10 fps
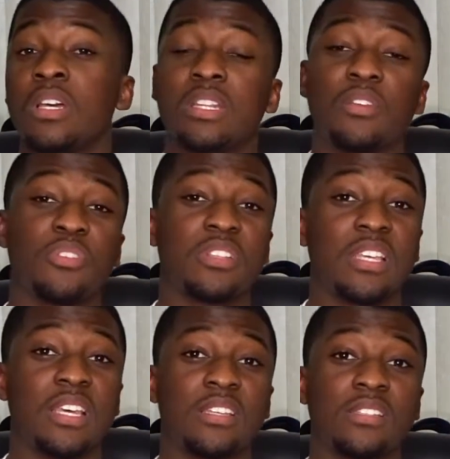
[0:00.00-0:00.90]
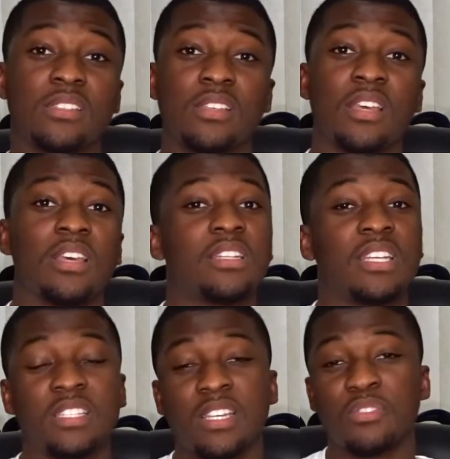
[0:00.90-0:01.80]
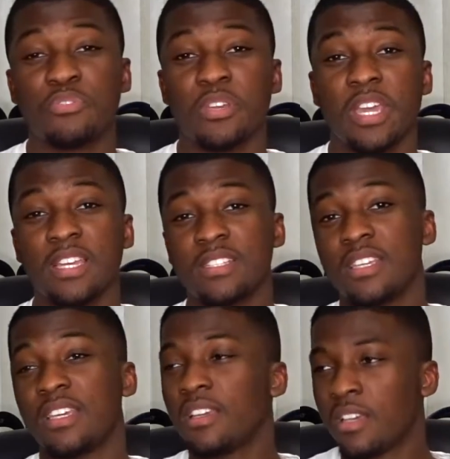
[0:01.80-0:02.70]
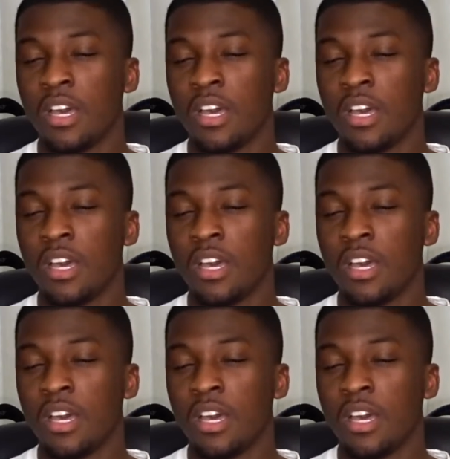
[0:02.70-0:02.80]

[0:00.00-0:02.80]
Difference is, this says 380,